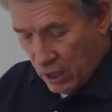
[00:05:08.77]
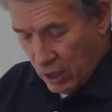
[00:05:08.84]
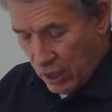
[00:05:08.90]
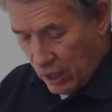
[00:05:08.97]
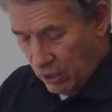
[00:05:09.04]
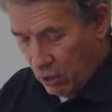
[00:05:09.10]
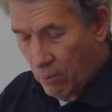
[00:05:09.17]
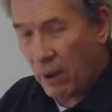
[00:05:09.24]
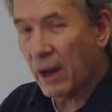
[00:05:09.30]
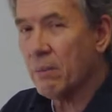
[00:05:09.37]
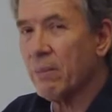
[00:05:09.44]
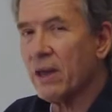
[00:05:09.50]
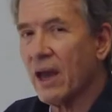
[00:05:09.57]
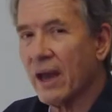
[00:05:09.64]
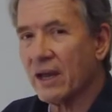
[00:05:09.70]
Now you might
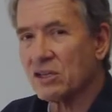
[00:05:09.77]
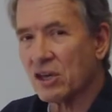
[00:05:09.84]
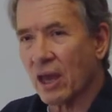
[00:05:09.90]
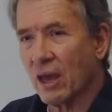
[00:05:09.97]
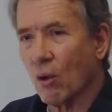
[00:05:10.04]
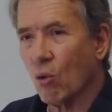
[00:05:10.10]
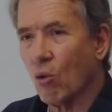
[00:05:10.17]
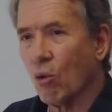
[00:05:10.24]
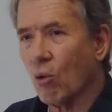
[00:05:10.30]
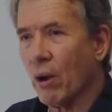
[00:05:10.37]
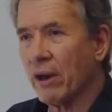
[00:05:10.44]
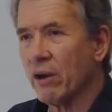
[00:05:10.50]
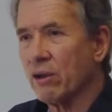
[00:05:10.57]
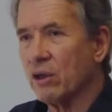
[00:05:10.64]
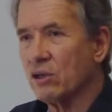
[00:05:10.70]
be asking, well,
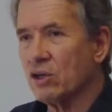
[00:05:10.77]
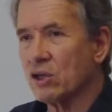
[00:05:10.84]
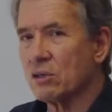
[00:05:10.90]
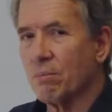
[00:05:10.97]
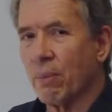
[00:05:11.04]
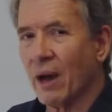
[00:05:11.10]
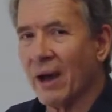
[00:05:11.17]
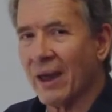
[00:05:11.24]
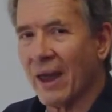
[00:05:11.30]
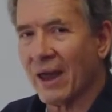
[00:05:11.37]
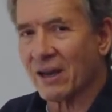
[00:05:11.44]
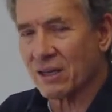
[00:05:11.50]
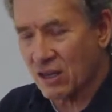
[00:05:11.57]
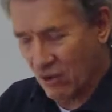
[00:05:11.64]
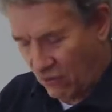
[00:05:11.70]
why don't you just buy
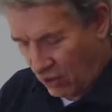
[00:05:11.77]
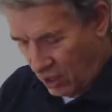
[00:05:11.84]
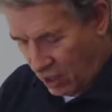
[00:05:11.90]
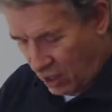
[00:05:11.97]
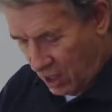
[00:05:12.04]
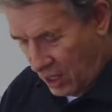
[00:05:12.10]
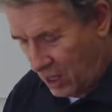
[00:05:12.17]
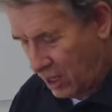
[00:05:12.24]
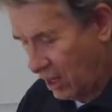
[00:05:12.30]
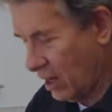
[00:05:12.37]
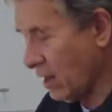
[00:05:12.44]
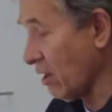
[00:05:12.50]
Activia and eat it?